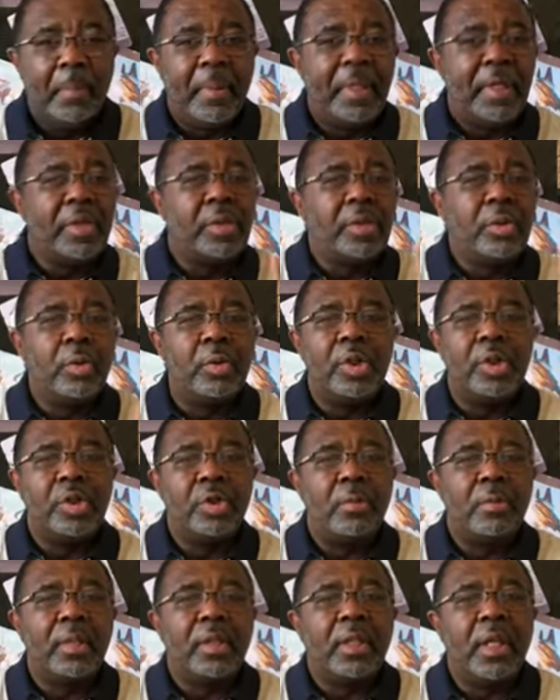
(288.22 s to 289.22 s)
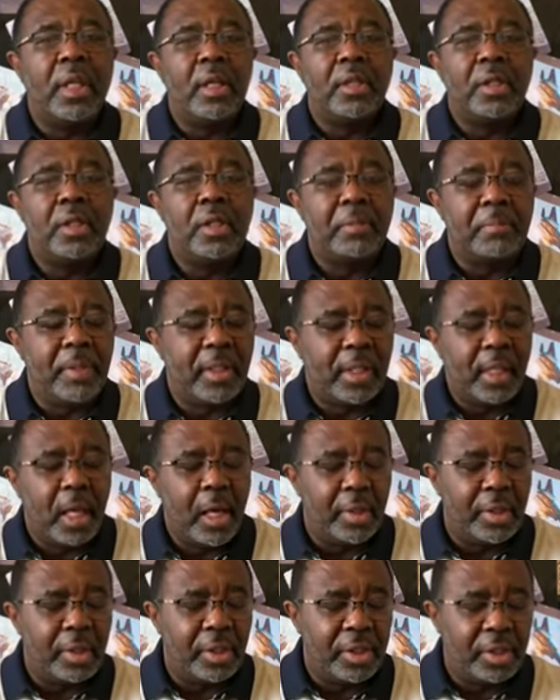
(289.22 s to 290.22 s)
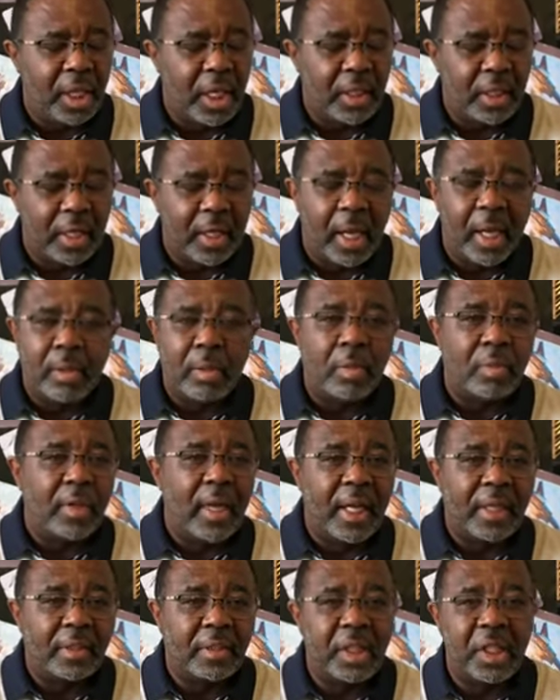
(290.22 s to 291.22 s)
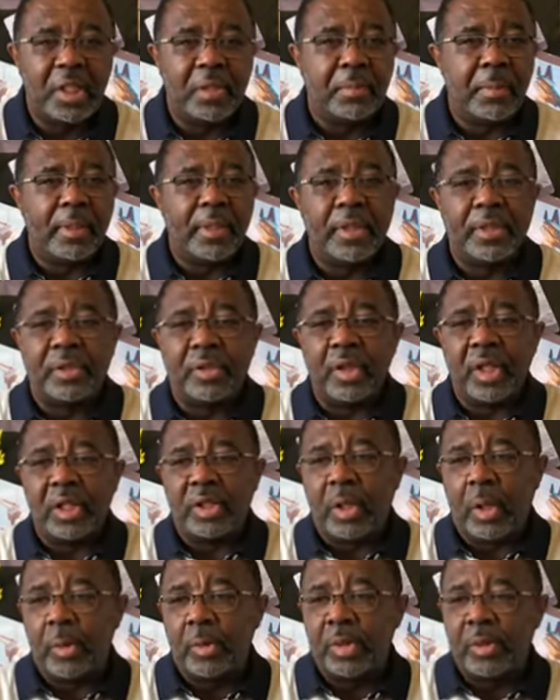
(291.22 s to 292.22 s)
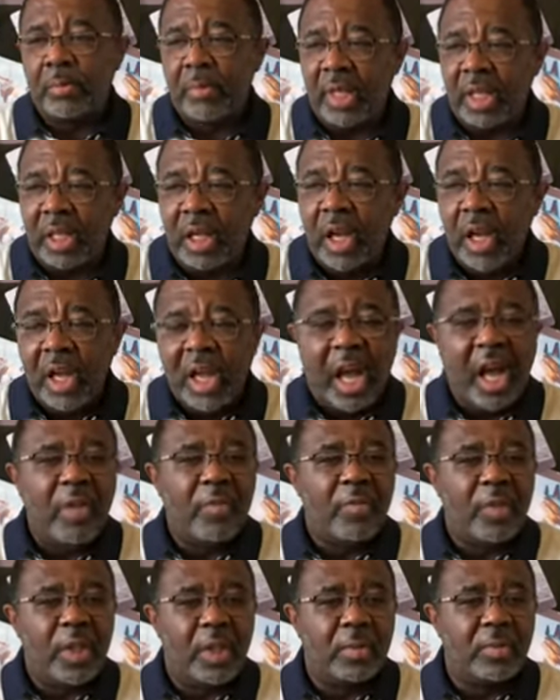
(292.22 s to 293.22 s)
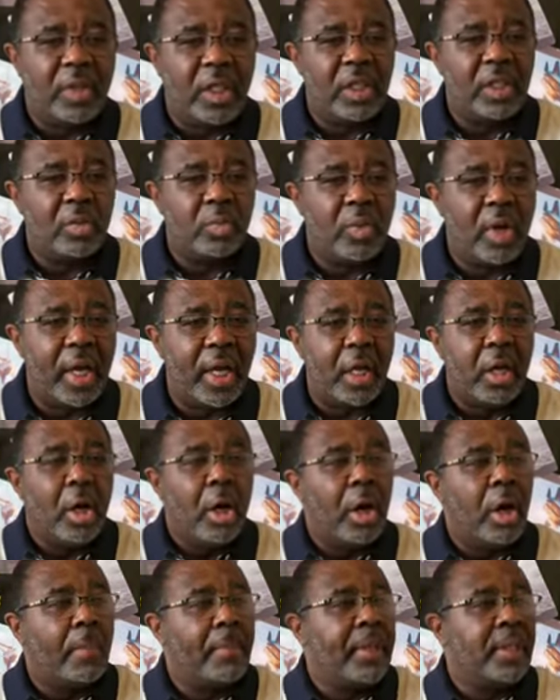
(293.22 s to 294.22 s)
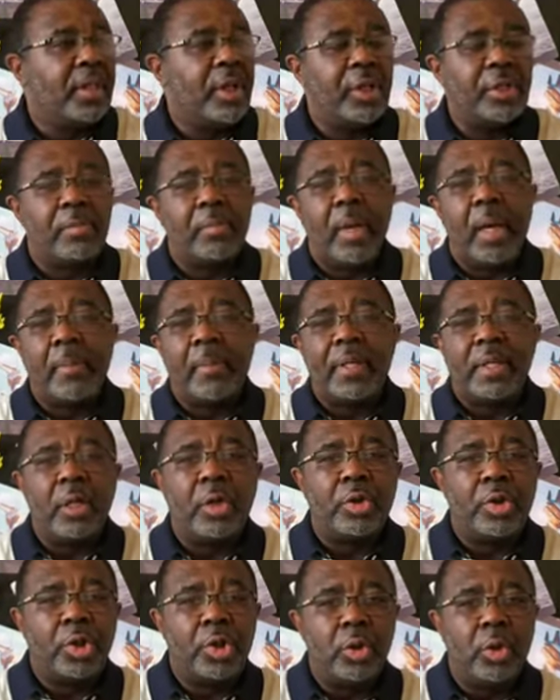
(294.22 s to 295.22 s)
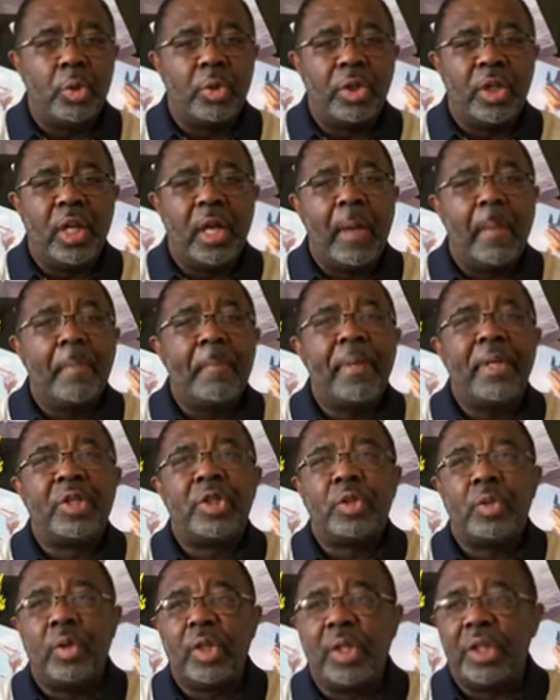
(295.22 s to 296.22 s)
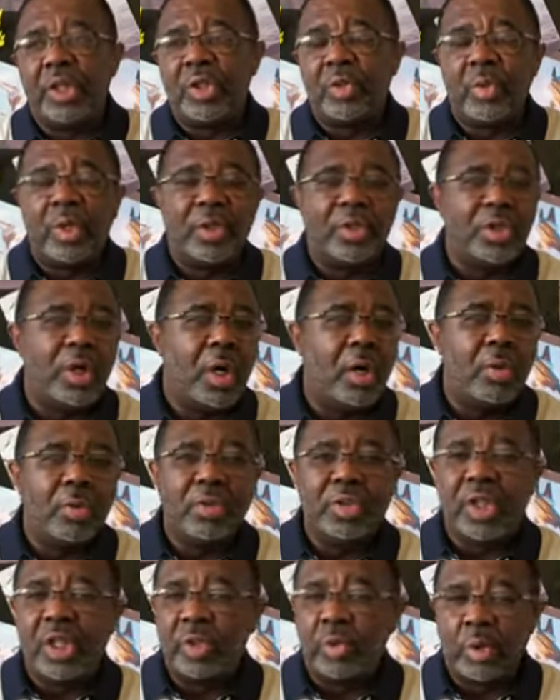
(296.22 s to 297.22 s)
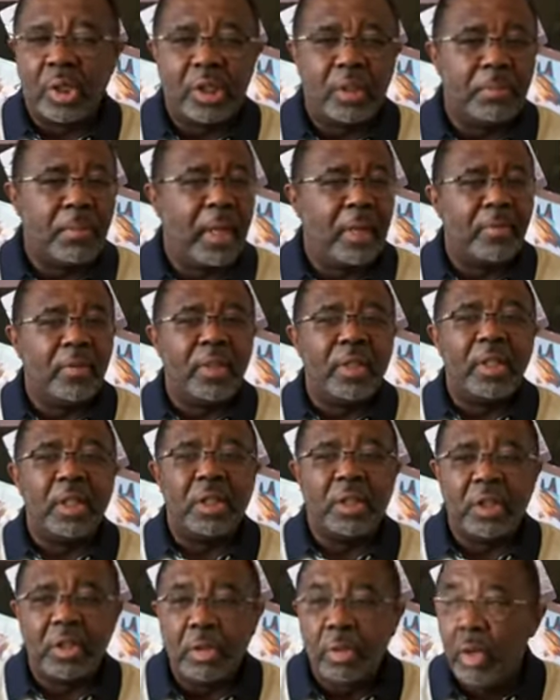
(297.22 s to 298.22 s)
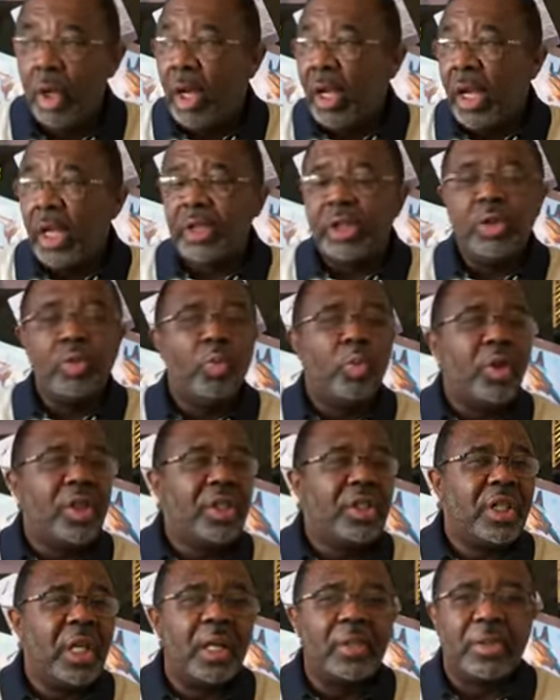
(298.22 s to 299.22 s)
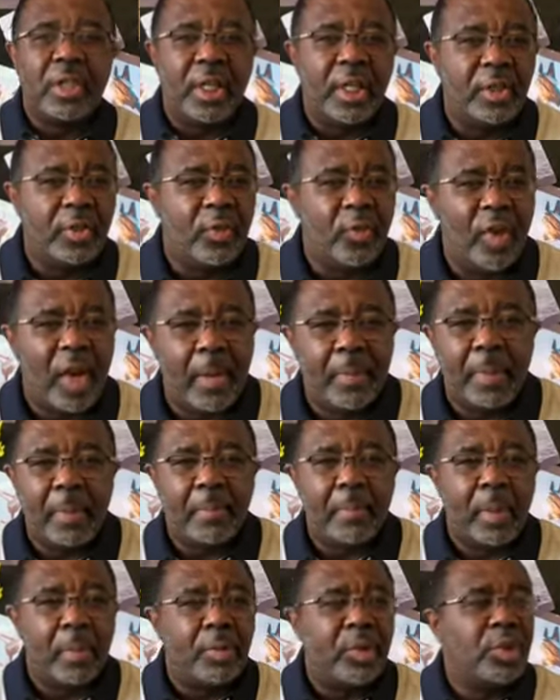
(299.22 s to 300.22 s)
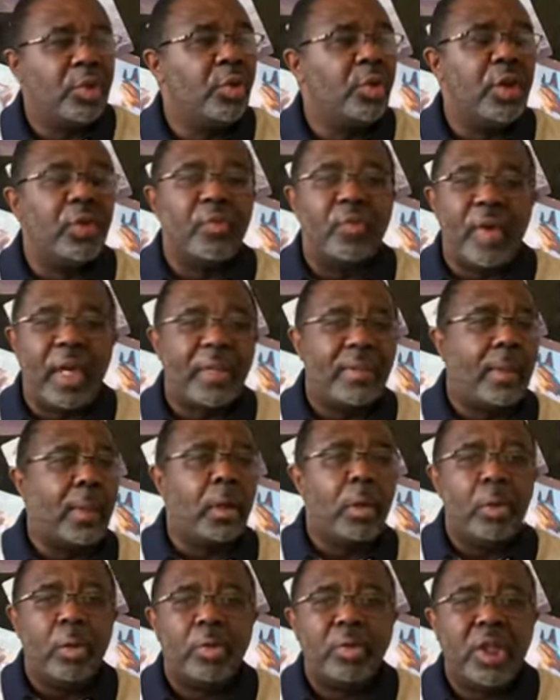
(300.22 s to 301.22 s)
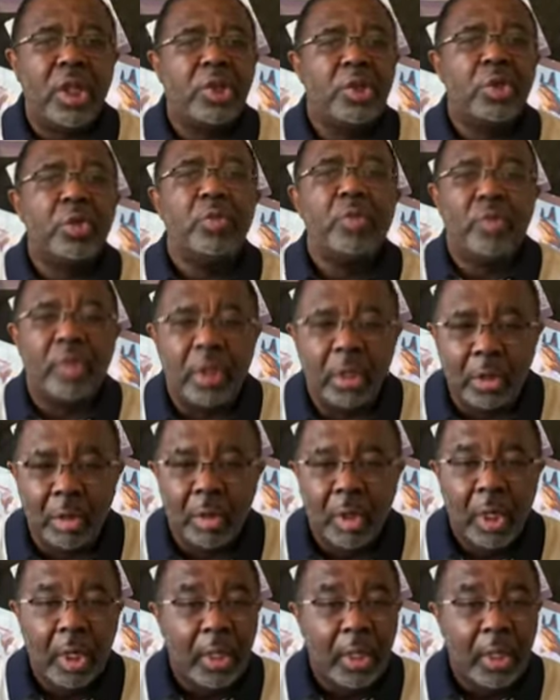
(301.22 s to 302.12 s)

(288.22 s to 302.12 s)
but as soon as you begin to speak out and say that I don't like this because this hurts me, I feel this way, or because maybe your children have mistreated you and talked disrespectfully to you, and you reached out to other family members to convey the hurt that you feel.